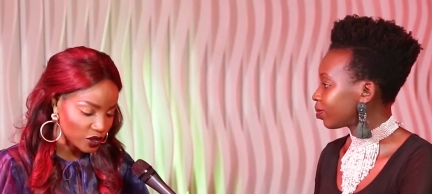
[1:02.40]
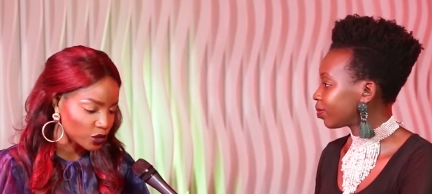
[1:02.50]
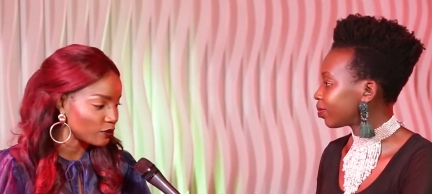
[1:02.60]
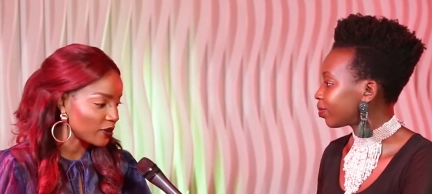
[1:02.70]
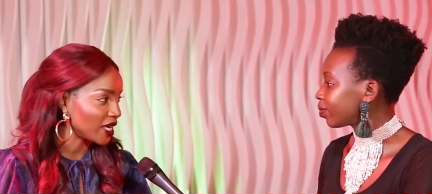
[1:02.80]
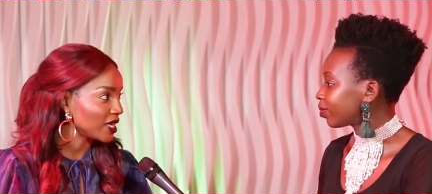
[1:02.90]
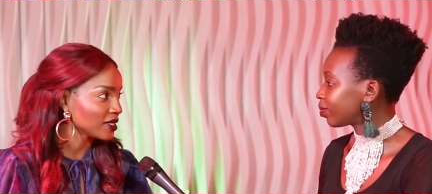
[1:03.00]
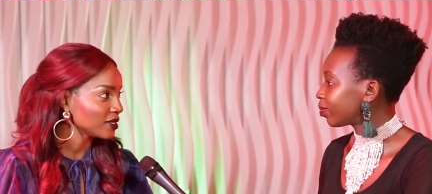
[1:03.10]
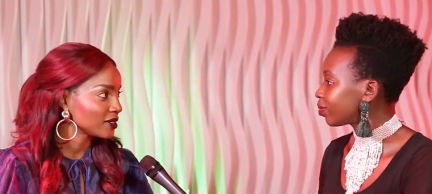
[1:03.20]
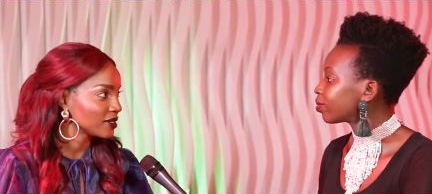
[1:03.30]
Speaker 1: do
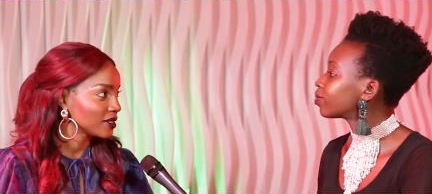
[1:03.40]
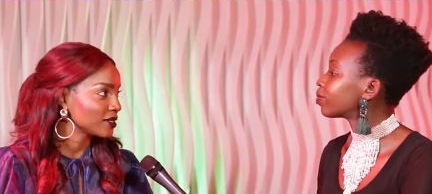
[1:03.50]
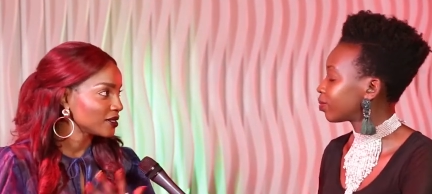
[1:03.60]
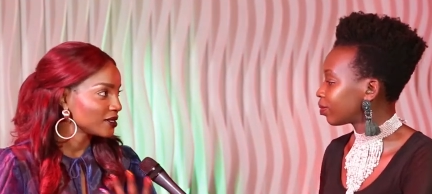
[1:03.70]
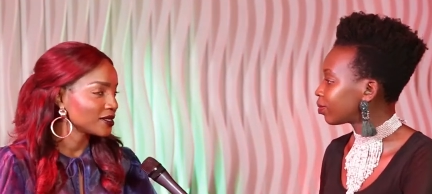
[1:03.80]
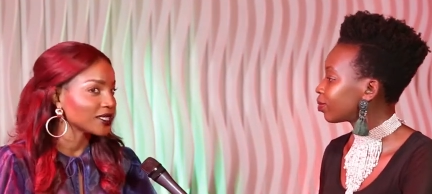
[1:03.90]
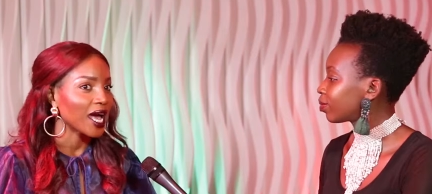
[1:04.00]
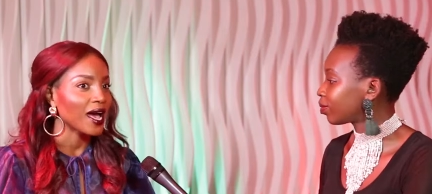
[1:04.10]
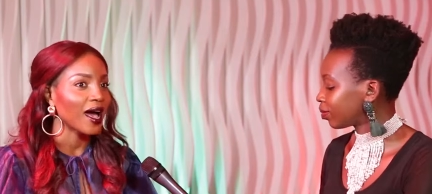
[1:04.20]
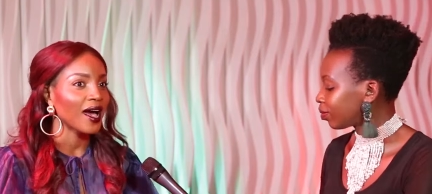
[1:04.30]
me.
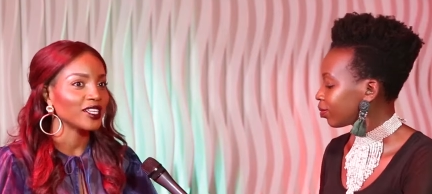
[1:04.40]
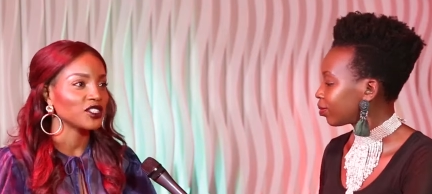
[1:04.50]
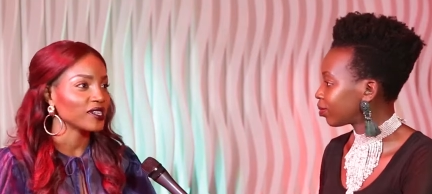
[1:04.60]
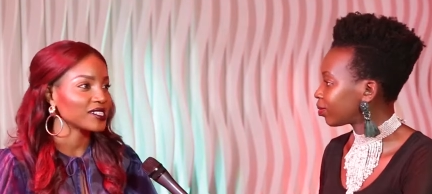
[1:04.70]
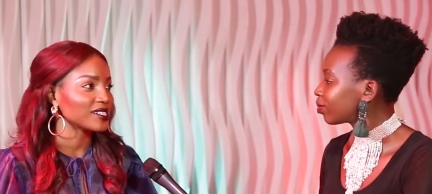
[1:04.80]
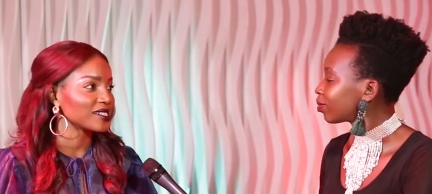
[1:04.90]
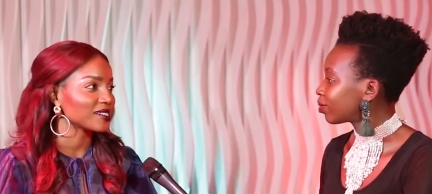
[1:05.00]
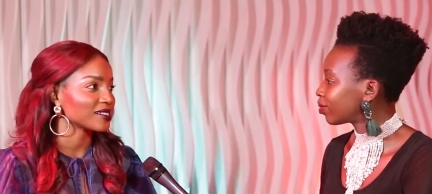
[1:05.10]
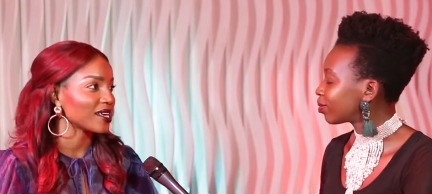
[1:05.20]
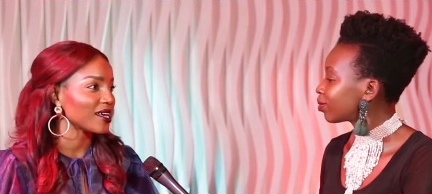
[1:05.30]
I
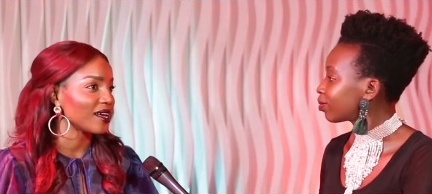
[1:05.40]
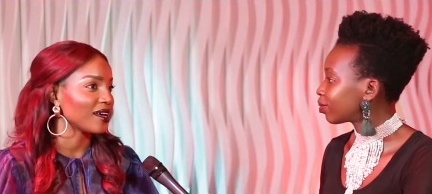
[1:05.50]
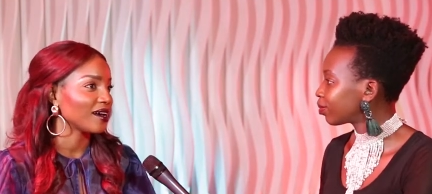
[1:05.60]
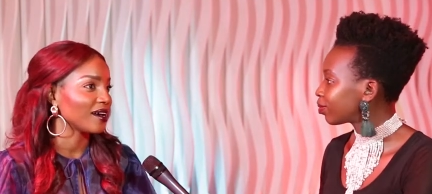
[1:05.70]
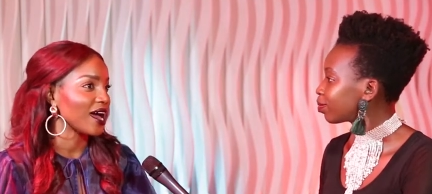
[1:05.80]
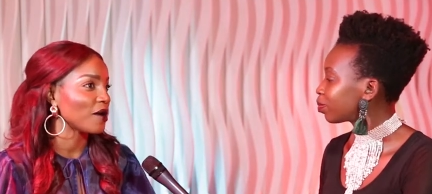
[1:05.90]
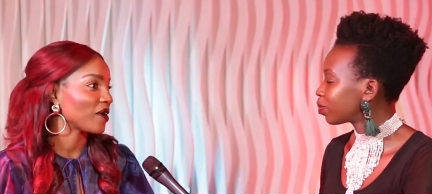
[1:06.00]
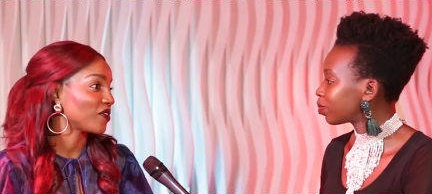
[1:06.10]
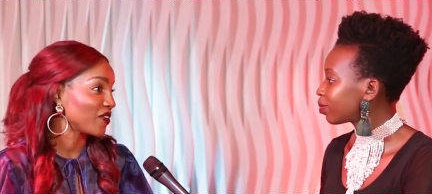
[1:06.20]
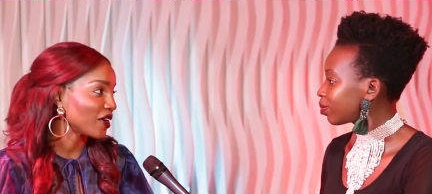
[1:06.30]
dress how
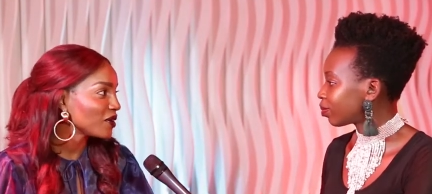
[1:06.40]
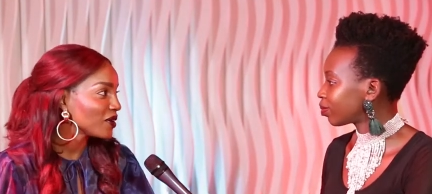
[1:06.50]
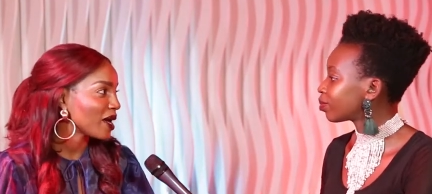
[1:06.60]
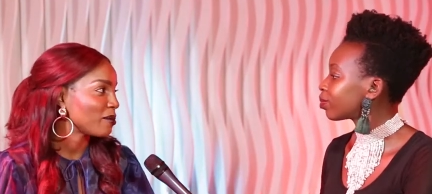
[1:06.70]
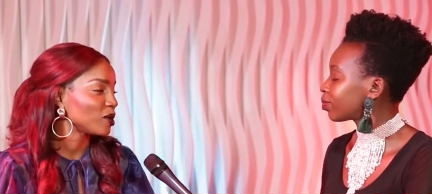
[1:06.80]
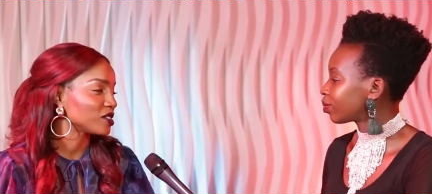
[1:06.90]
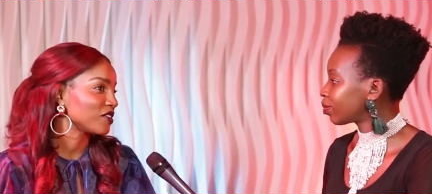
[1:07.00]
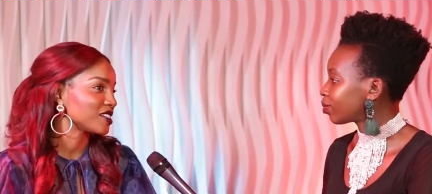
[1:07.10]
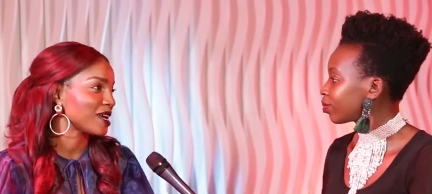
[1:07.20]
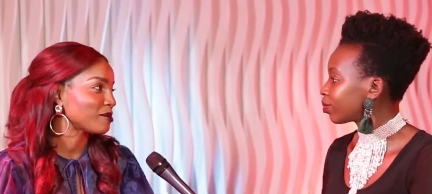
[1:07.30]
I feel, and most
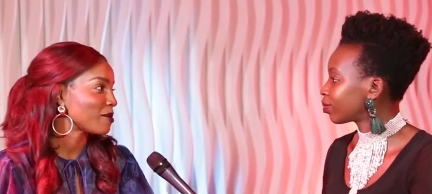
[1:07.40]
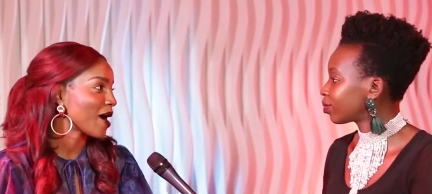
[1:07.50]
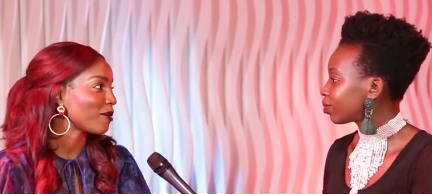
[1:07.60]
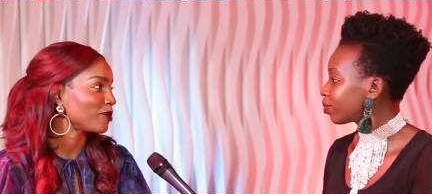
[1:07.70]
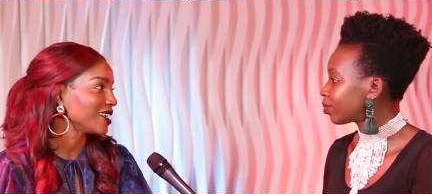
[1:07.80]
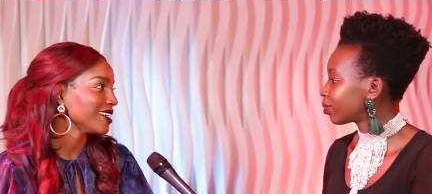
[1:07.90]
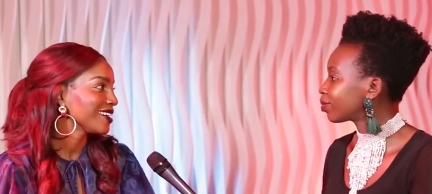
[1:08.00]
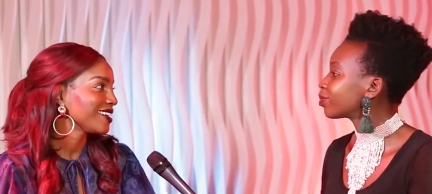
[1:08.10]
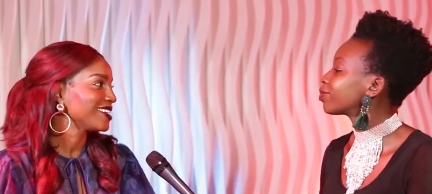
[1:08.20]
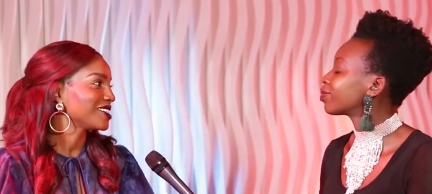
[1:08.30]
of the time I'm happy,
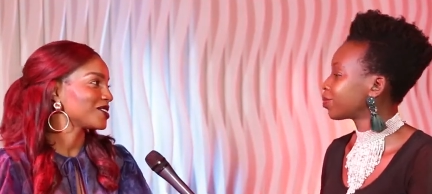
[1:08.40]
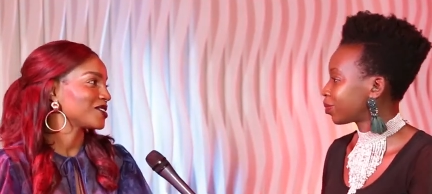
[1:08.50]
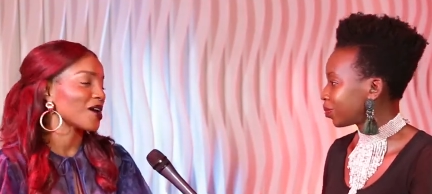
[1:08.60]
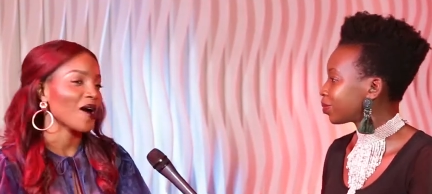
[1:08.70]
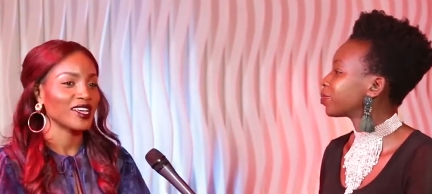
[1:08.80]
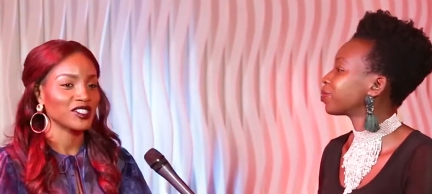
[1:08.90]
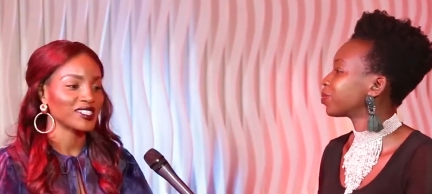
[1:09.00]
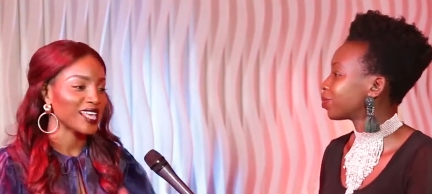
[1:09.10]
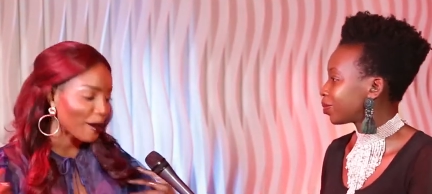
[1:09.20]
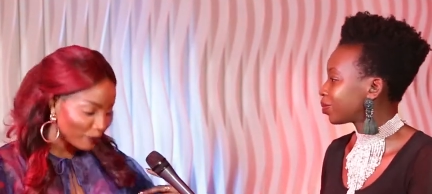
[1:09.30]
so I
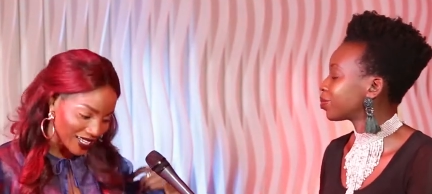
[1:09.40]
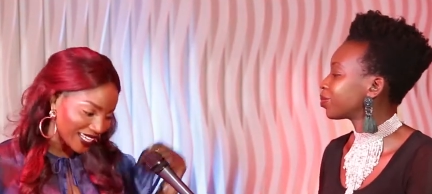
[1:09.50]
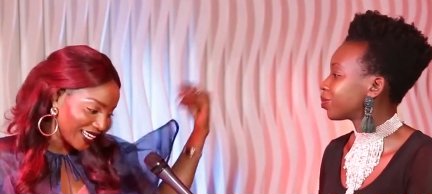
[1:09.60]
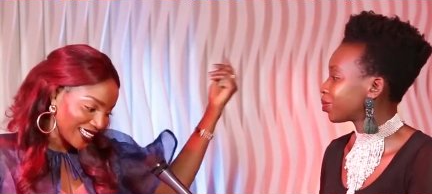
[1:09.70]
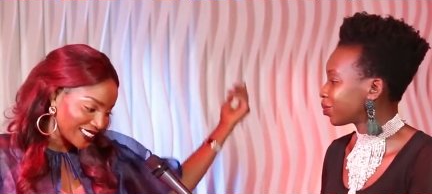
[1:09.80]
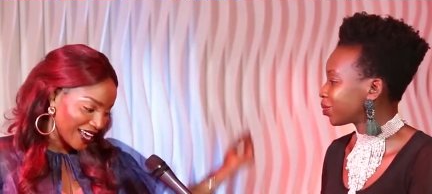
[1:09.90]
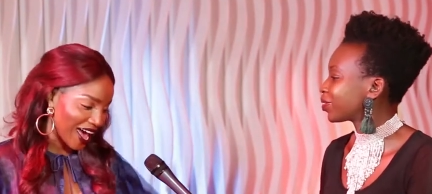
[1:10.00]
dress happily.